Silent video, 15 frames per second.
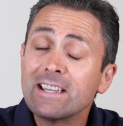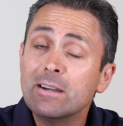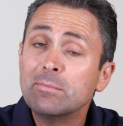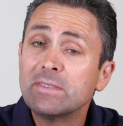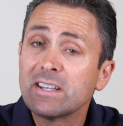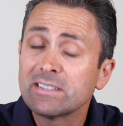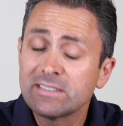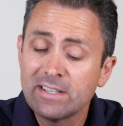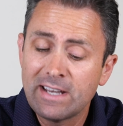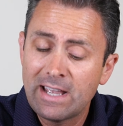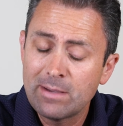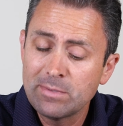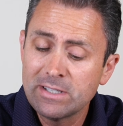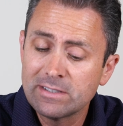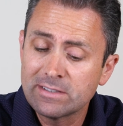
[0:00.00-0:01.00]
I'm Dustin
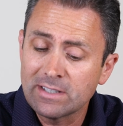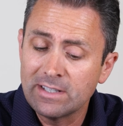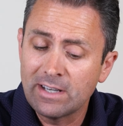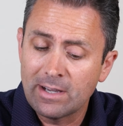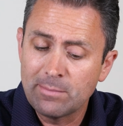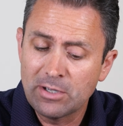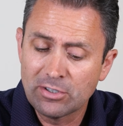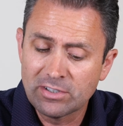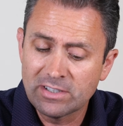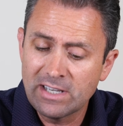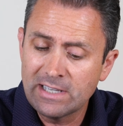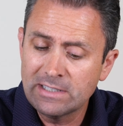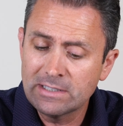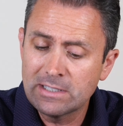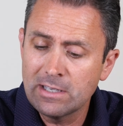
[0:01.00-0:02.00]
Abbott, and I'm here
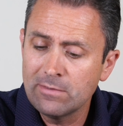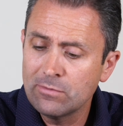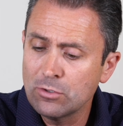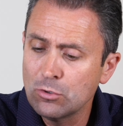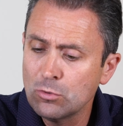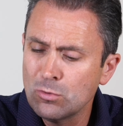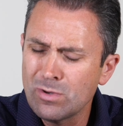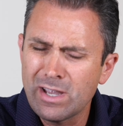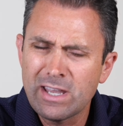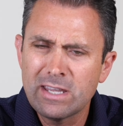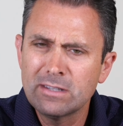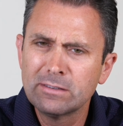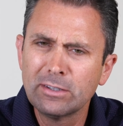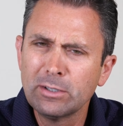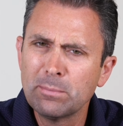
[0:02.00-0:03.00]
today to give you a
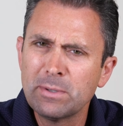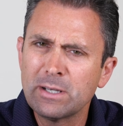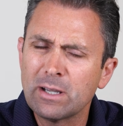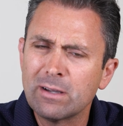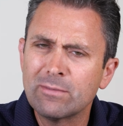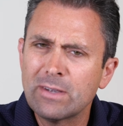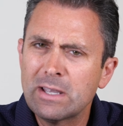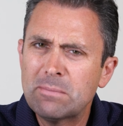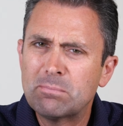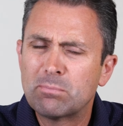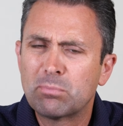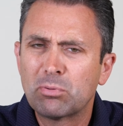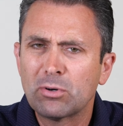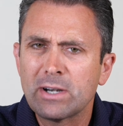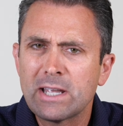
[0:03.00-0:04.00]
little bit of a
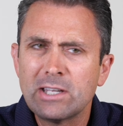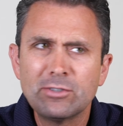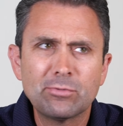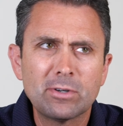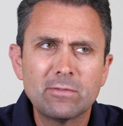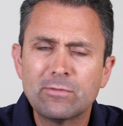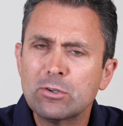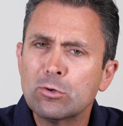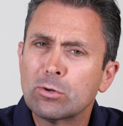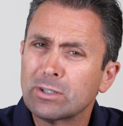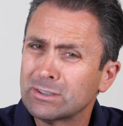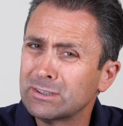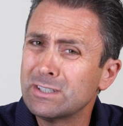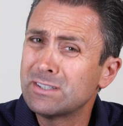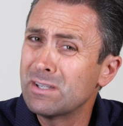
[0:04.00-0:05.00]
brand review, or
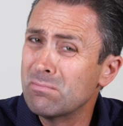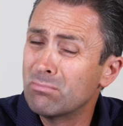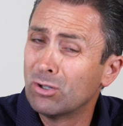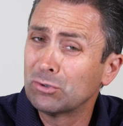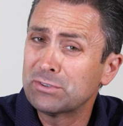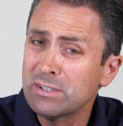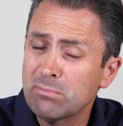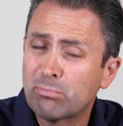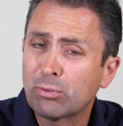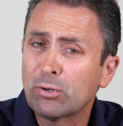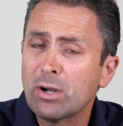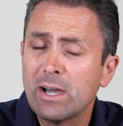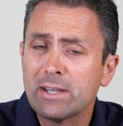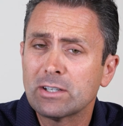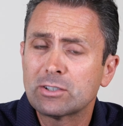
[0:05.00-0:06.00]
at least a
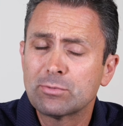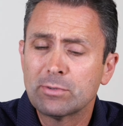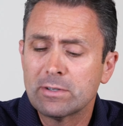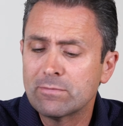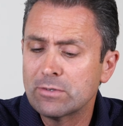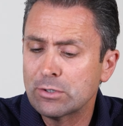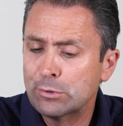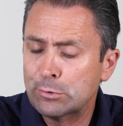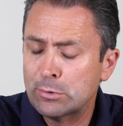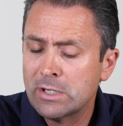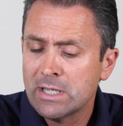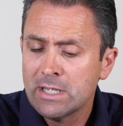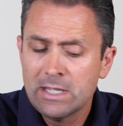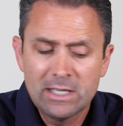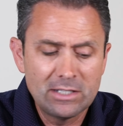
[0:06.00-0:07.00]
multi-product review,
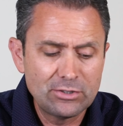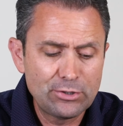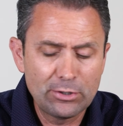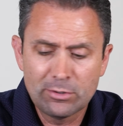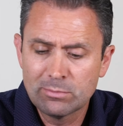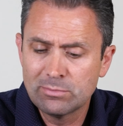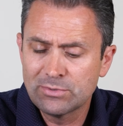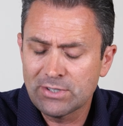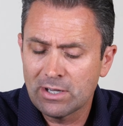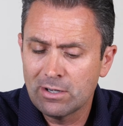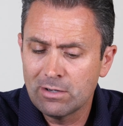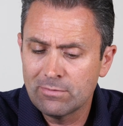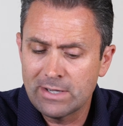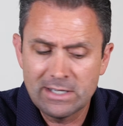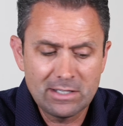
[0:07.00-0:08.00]
in terms
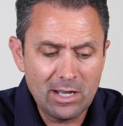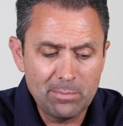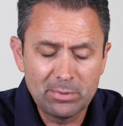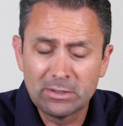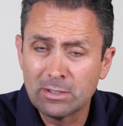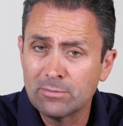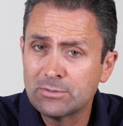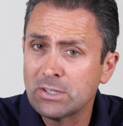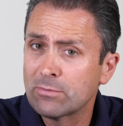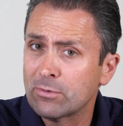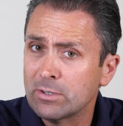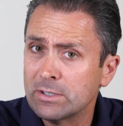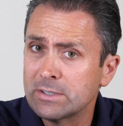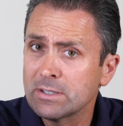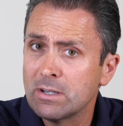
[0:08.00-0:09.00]
of a couple of
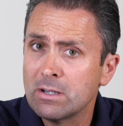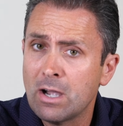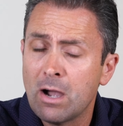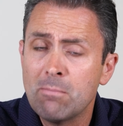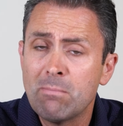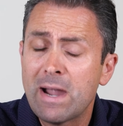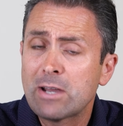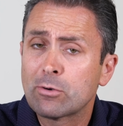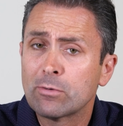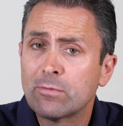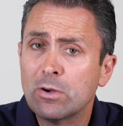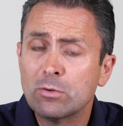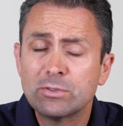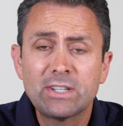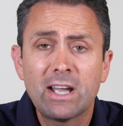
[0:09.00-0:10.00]
different uh,
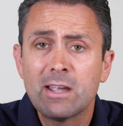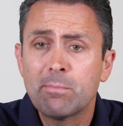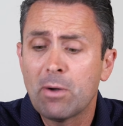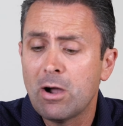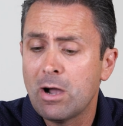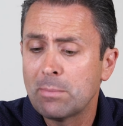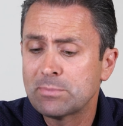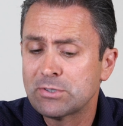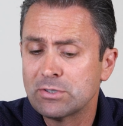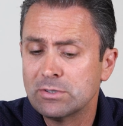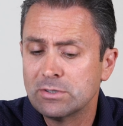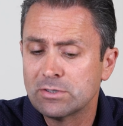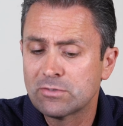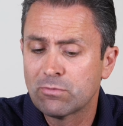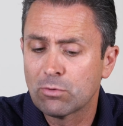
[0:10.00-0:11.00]
microphone type
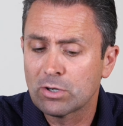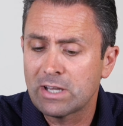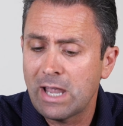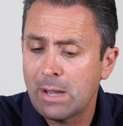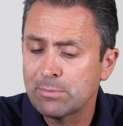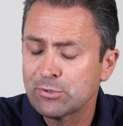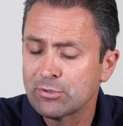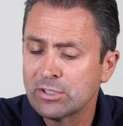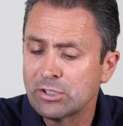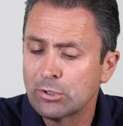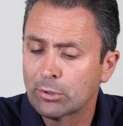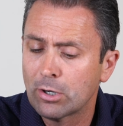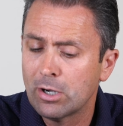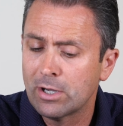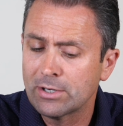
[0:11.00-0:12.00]
options for capturing
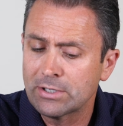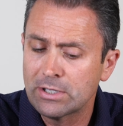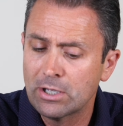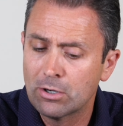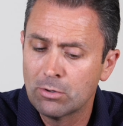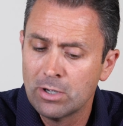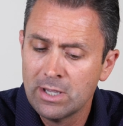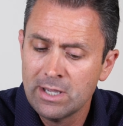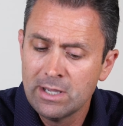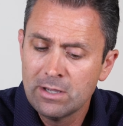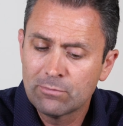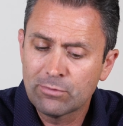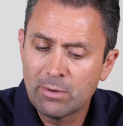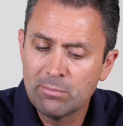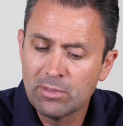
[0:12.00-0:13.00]
your audio
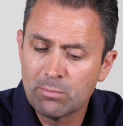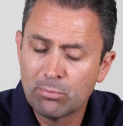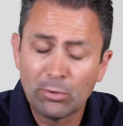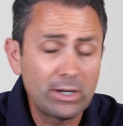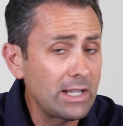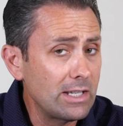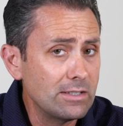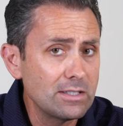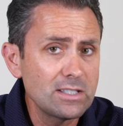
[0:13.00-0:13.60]
from the brand